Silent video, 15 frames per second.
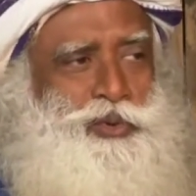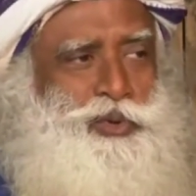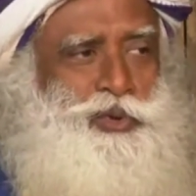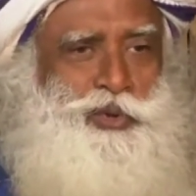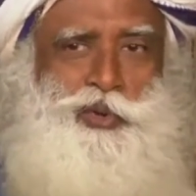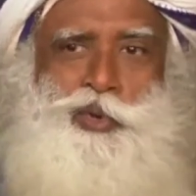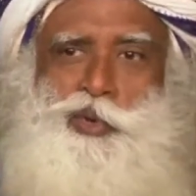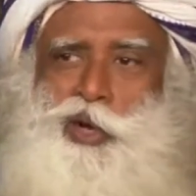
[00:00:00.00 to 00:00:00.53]
You
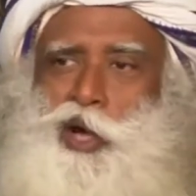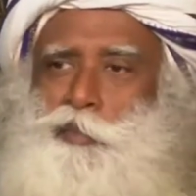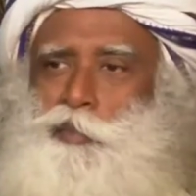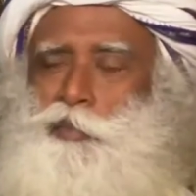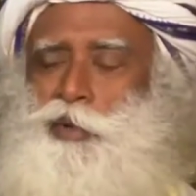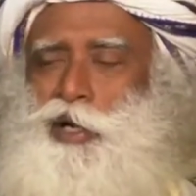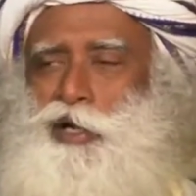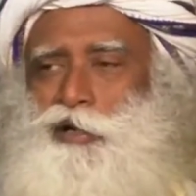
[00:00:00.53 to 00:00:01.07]
don't
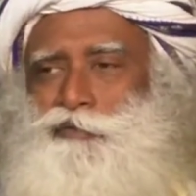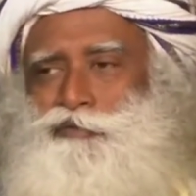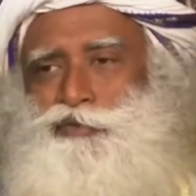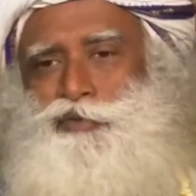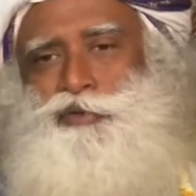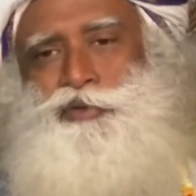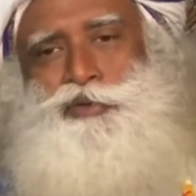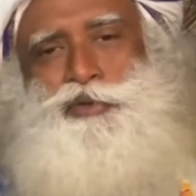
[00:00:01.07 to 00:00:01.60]
pluck a
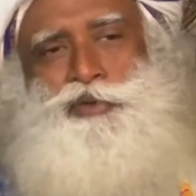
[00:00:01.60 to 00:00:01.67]
fruit,